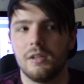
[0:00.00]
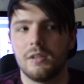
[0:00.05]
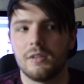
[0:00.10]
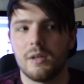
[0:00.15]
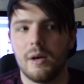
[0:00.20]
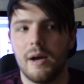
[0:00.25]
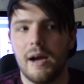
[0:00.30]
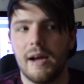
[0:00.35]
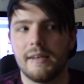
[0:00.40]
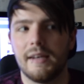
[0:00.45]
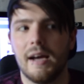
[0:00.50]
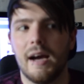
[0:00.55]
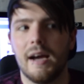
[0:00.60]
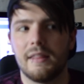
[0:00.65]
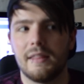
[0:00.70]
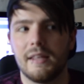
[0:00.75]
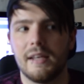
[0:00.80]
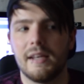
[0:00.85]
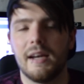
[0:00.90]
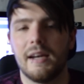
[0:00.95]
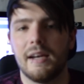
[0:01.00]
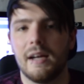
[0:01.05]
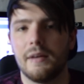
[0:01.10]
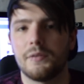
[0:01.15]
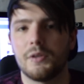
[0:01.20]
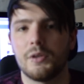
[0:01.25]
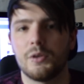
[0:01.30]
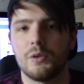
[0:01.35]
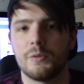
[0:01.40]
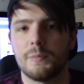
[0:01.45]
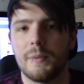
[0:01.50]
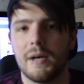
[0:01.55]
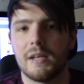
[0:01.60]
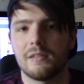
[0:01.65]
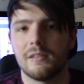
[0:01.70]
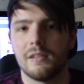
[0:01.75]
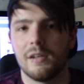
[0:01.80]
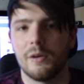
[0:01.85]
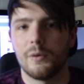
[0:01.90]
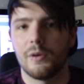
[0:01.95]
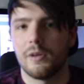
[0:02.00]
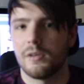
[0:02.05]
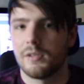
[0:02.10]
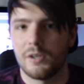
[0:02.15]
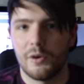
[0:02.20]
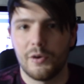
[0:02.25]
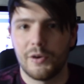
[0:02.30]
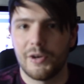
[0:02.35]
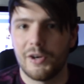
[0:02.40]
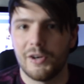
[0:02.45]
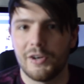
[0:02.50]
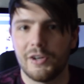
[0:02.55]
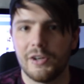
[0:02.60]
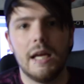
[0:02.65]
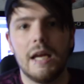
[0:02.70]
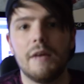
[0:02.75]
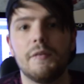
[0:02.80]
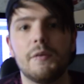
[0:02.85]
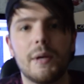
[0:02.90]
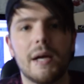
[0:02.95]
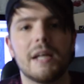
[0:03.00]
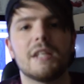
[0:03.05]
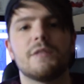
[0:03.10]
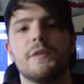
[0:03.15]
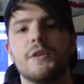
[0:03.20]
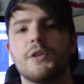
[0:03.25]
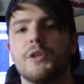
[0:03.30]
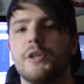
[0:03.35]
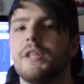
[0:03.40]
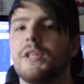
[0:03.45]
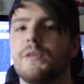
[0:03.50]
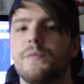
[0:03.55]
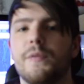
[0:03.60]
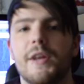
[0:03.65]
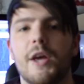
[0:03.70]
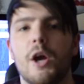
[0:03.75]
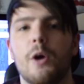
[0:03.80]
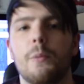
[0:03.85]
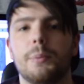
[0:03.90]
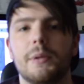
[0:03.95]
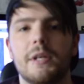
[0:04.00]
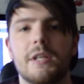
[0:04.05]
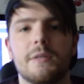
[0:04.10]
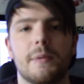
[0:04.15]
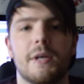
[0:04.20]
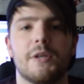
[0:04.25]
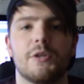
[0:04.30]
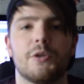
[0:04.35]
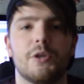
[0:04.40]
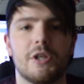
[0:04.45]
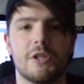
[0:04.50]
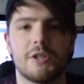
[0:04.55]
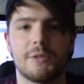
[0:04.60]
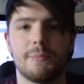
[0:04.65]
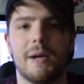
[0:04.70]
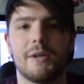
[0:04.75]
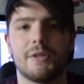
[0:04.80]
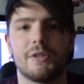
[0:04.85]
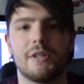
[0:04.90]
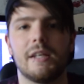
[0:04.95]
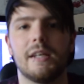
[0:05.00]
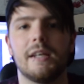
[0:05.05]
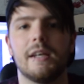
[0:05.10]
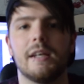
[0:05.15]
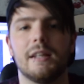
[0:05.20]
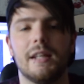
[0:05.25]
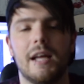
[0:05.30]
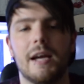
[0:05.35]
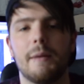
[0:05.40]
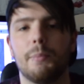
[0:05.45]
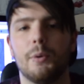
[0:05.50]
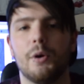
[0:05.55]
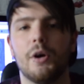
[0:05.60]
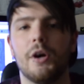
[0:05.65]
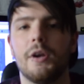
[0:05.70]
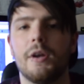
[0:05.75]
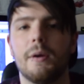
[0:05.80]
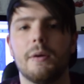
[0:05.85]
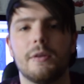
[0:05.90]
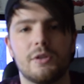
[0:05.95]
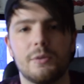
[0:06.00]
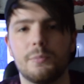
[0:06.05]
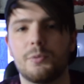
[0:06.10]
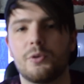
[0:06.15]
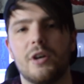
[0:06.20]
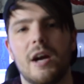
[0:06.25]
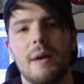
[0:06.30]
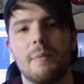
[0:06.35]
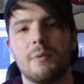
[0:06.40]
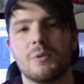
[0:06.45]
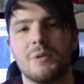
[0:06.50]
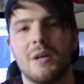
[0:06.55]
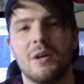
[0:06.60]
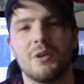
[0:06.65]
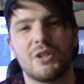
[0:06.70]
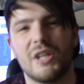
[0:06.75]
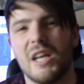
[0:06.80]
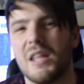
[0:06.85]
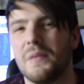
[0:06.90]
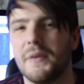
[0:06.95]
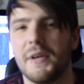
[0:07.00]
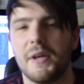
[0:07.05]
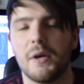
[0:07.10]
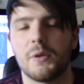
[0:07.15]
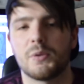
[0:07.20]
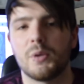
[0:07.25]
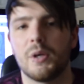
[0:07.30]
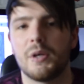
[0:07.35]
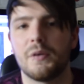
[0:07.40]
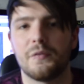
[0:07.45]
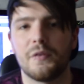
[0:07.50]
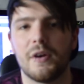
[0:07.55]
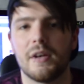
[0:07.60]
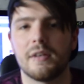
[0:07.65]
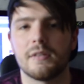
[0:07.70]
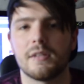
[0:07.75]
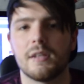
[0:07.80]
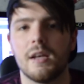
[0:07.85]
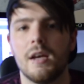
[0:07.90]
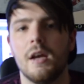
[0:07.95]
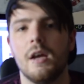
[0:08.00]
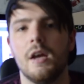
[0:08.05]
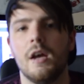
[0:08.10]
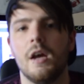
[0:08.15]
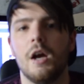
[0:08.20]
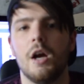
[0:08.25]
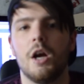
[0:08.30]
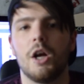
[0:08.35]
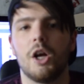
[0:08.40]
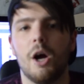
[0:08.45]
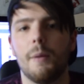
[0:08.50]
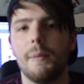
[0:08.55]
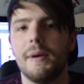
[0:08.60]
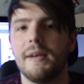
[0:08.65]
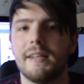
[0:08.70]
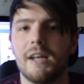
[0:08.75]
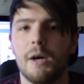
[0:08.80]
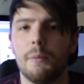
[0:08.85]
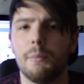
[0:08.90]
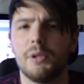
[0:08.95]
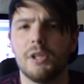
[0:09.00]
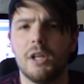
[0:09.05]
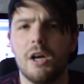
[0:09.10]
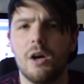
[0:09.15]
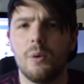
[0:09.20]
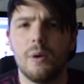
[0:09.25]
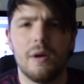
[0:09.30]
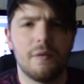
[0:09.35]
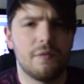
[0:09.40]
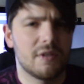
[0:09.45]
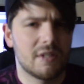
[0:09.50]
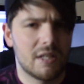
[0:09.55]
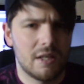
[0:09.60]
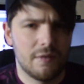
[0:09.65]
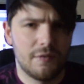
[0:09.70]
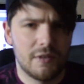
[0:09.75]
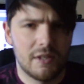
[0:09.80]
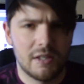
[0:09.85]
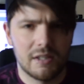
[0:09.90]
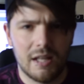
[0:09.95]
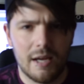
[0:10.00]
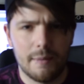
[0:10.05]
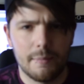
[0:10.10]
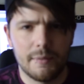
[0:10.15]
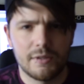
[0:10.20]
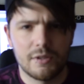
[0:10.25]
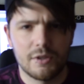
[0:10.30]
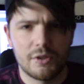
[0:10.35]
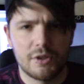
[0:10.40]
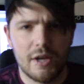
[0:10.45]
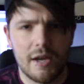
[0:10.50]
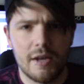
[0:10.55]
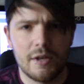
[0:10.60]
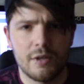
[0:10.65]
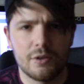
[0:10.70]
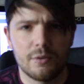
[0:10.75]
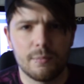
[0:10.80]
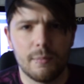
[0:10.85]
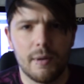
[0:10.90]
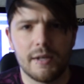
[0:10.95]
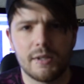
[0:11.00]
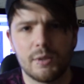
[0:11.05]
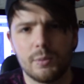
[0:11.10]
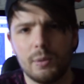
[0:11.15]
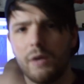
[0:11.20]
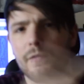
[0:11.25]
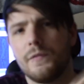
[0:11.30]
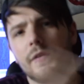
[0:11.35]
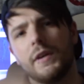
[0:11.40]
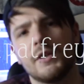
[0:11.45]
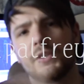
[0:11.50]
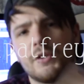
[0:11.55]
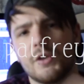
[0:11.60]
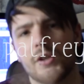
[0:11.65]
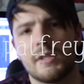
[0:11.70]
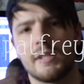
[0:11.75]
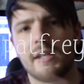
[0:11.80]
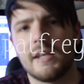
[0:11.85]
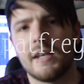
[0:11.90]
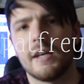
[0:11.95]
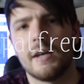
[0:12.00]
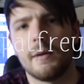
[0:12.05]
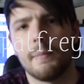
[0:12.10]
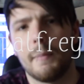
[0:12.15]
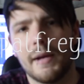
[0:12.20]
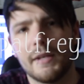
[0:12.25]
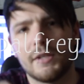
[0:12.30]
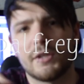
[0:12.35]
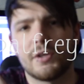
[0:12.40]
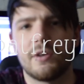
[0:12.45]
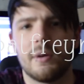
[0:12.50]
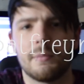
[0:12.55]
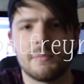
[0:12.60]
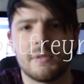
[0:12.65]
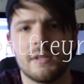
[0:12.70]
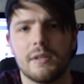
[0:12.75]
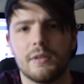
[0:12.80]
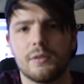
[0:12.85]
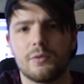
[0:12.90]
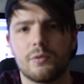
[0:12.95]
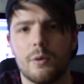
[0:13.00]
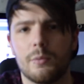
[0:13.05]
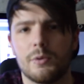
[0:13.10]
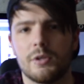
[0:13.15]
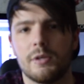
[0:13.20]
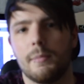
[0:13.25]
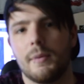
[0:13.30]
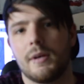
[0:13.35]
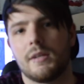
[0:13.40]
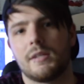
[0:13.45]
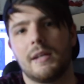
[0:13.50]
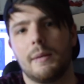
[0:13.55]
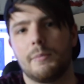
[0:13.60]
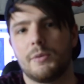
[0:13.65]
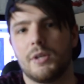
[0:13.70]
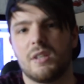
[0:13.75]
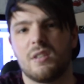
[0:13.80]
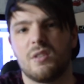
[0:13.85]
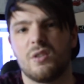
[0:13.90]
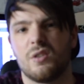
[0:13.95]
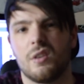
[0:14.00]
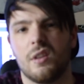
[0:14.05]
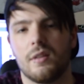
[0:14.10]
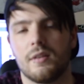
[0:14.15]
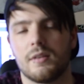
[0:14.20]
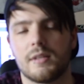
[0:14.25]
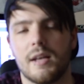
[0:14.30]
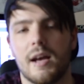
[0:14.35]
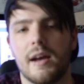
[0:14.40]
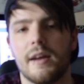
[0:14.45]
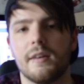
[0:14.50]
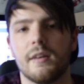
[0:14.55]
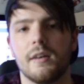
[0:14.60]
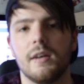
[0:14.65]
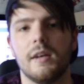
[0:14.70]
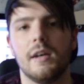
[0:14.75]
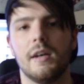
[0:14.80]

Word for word: So I, I, think I'd have to choose Barcelona. Sorry, Connor. If you guys have enjoyed this video, please make sure you smash the like button, subscribe as well, share the video to all your friends. Comment down below if there's anything you'd like me to change. My Twitter feed's just here, my Instagram's in the description, and my Snapchat's just on the side.